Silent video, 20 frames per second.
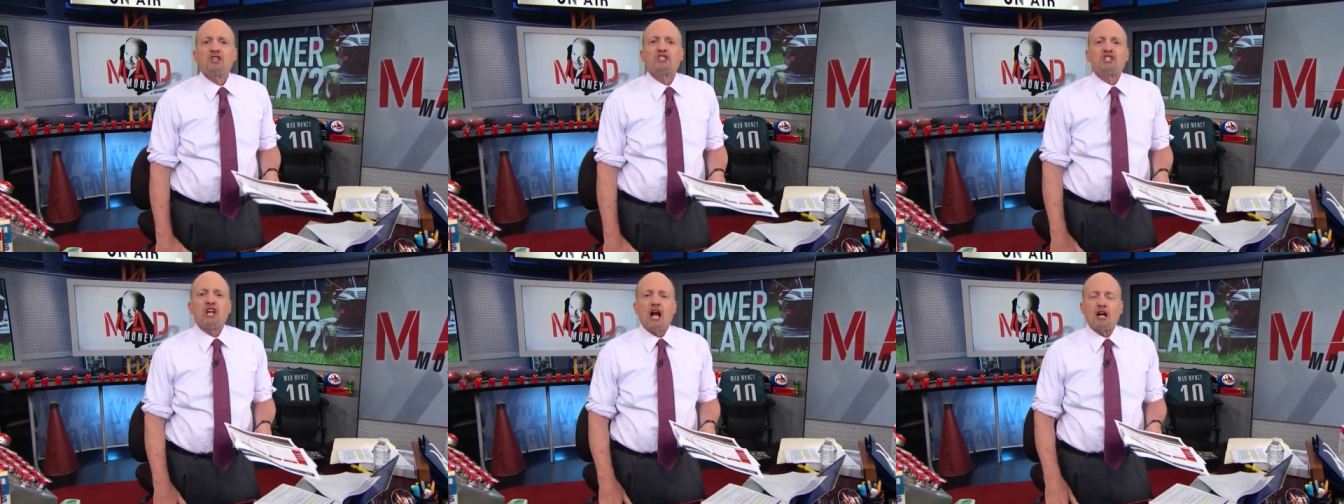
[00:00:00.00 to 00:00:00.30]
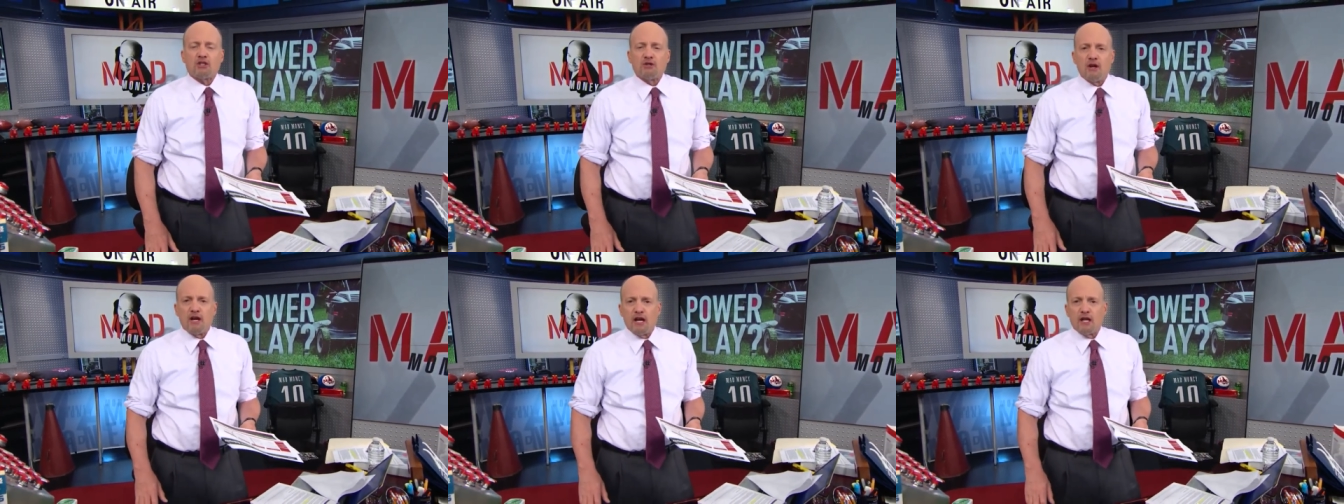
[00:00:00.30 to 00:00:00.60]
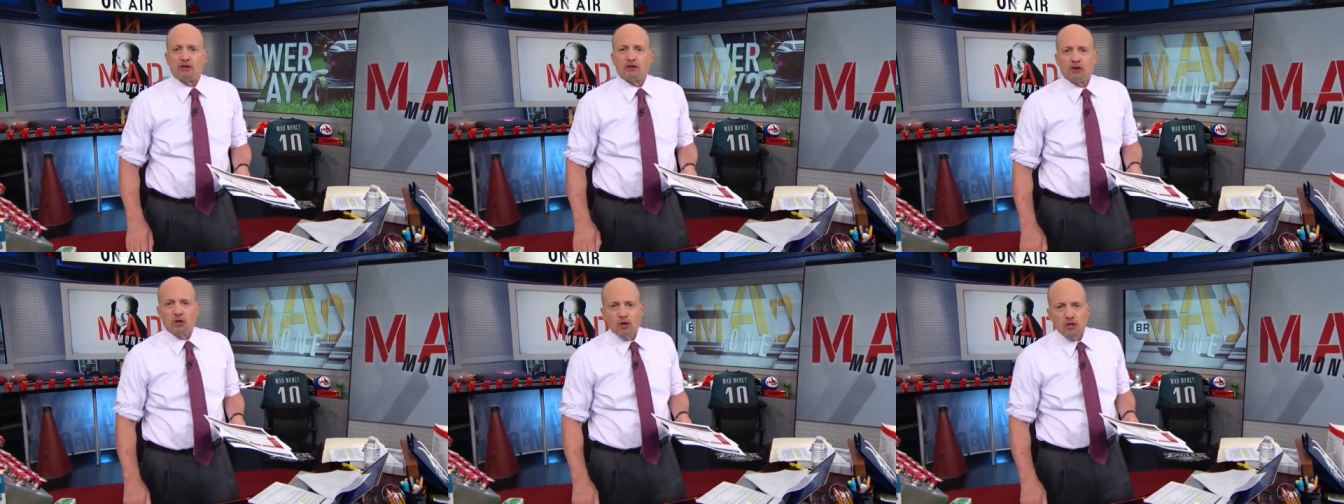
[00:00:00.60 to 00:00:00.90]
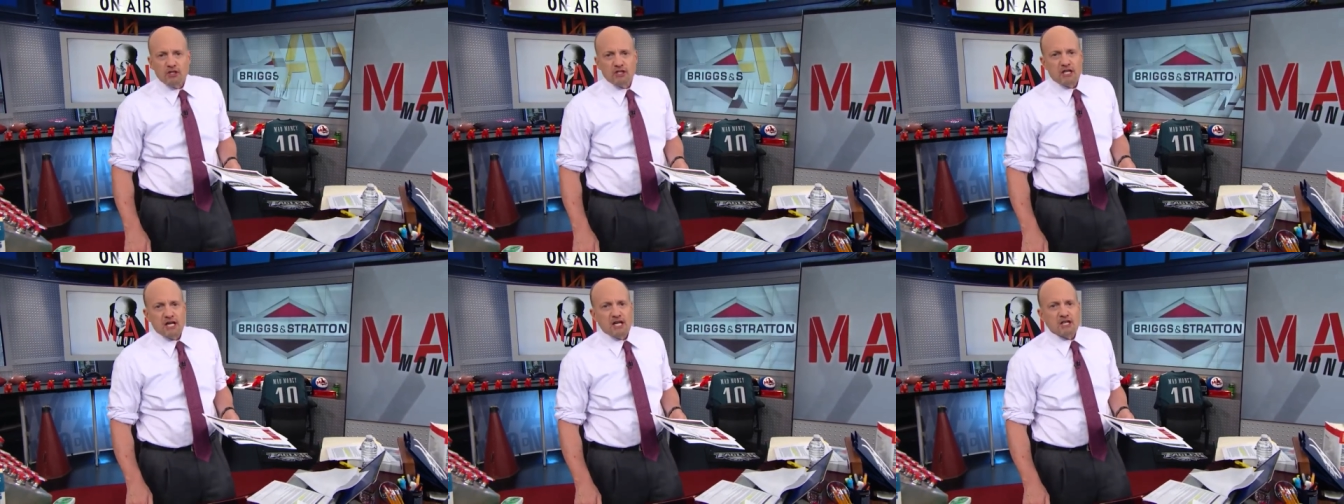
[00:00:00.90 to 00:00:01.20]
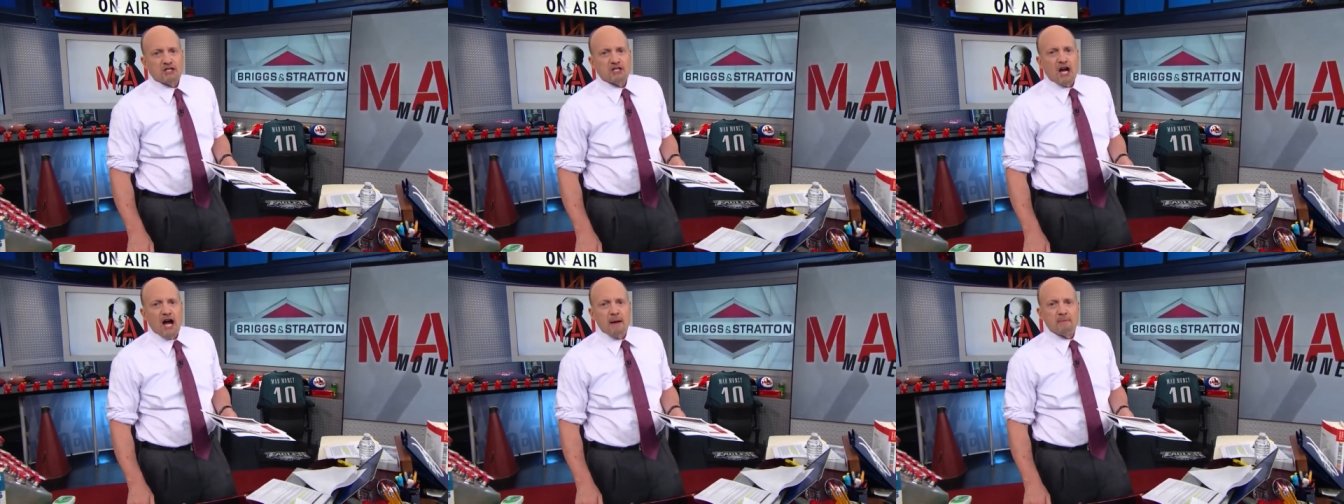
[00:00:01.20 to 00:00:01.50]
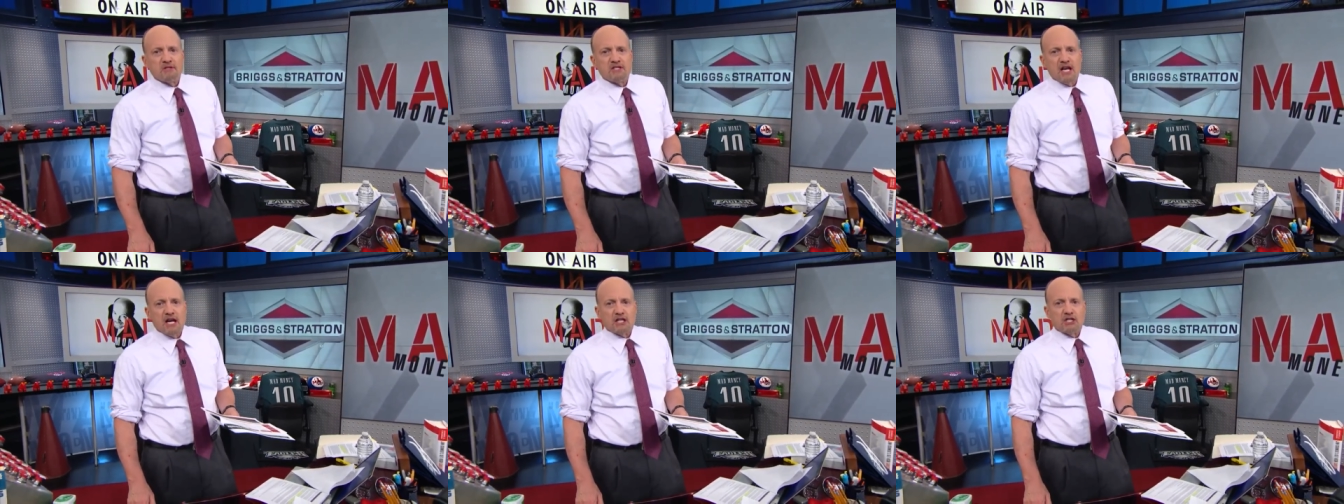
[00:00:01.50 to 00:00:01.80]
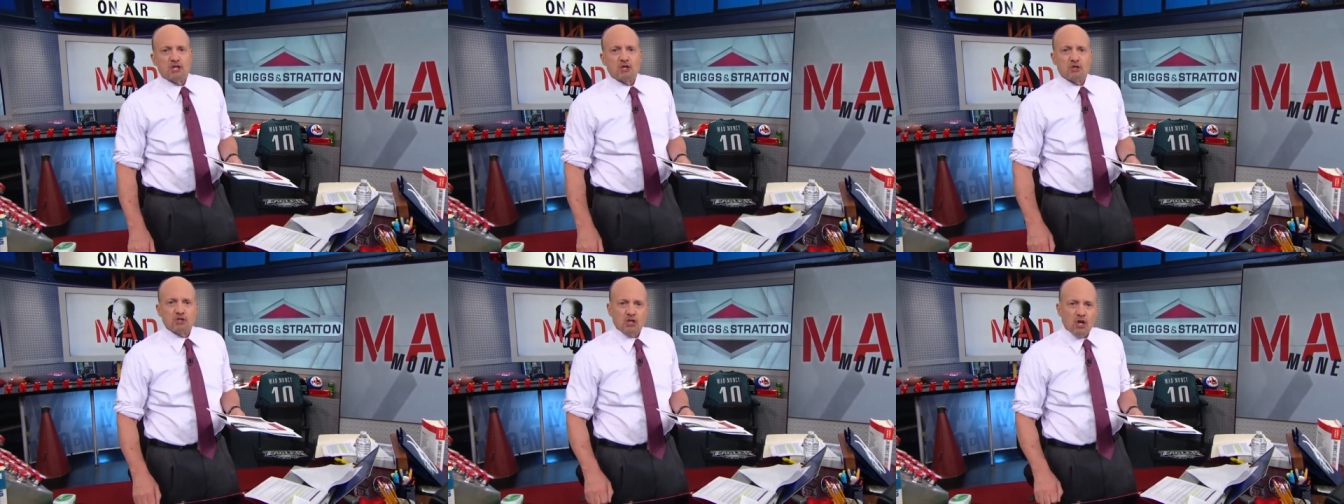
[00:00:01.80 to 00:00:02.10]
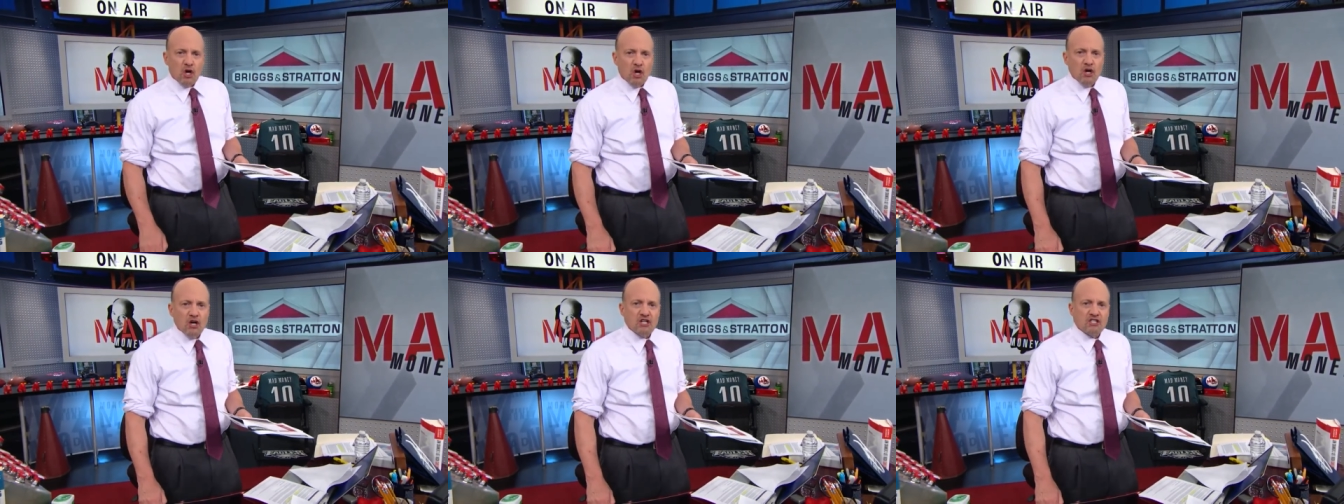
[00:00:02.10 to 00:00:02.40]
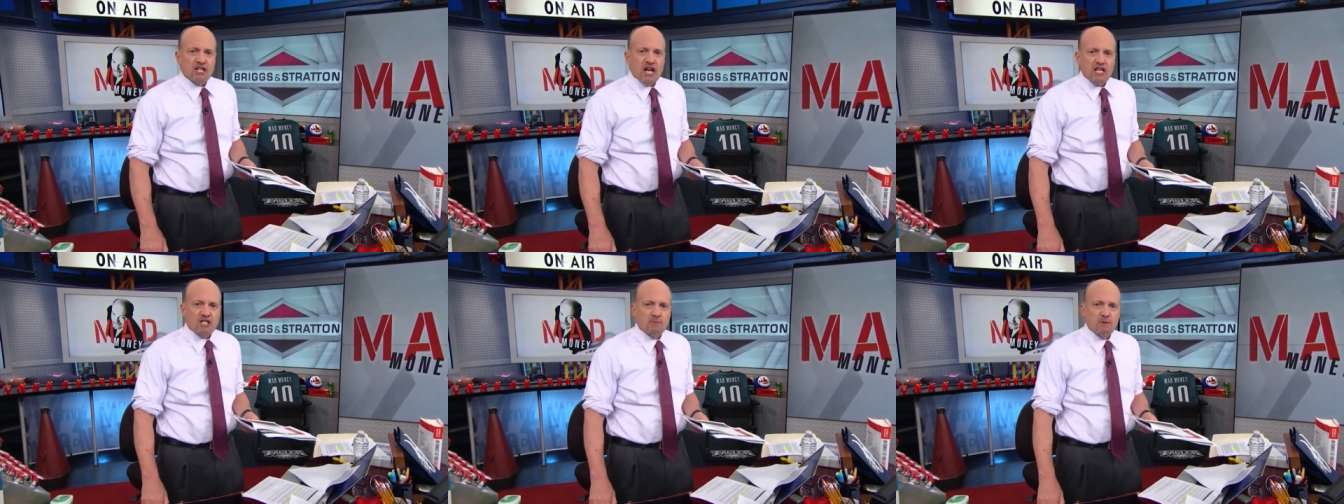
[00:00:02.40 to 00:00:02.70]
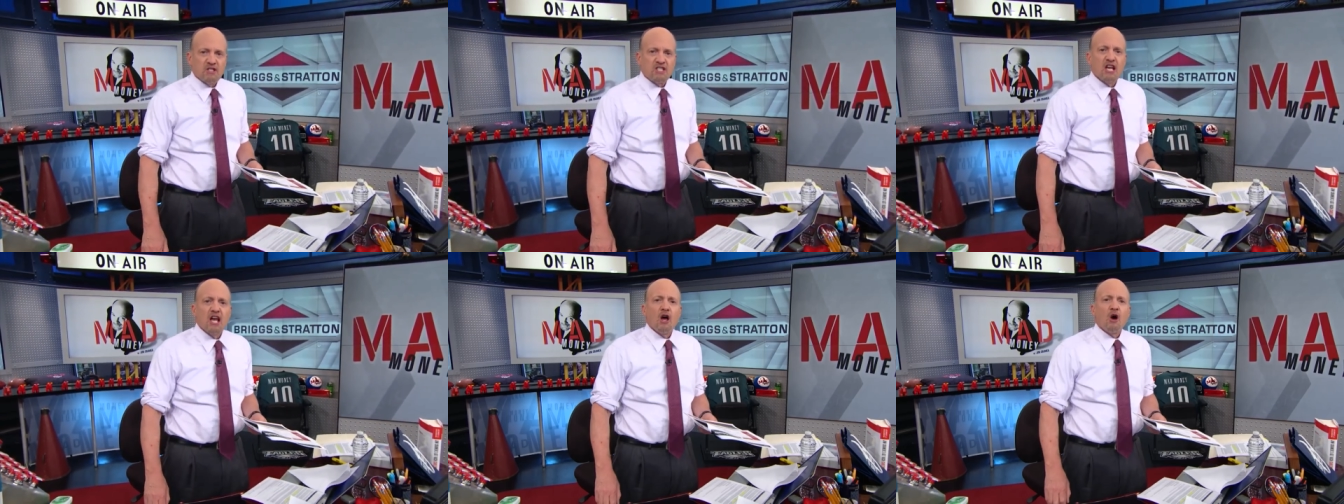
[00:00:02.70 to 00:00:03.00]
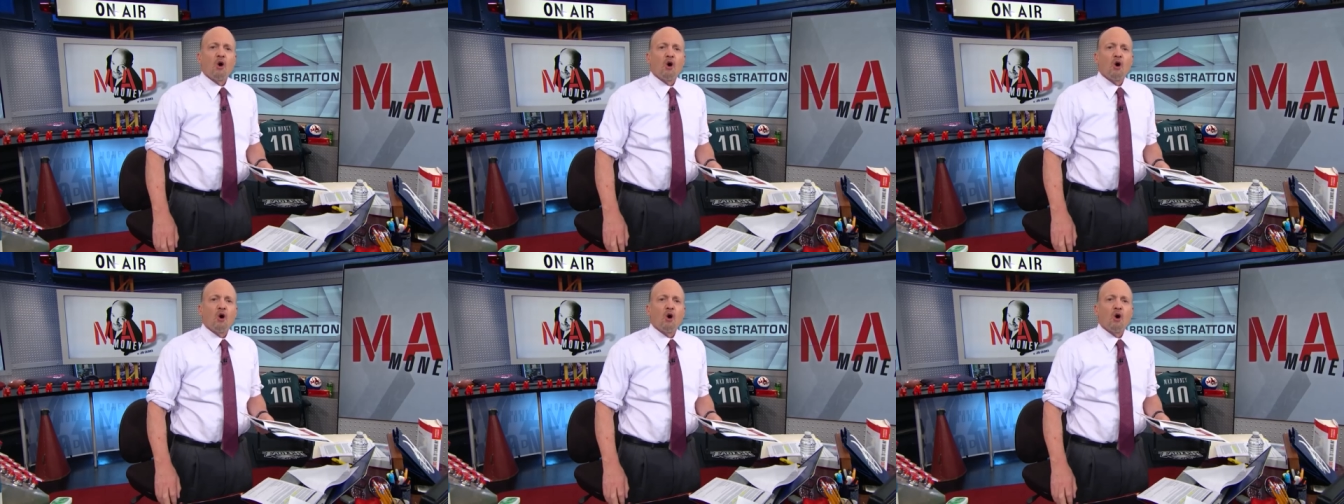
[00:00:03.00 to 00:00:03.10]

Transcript: Stock trading at 13 times next year's earnings estimates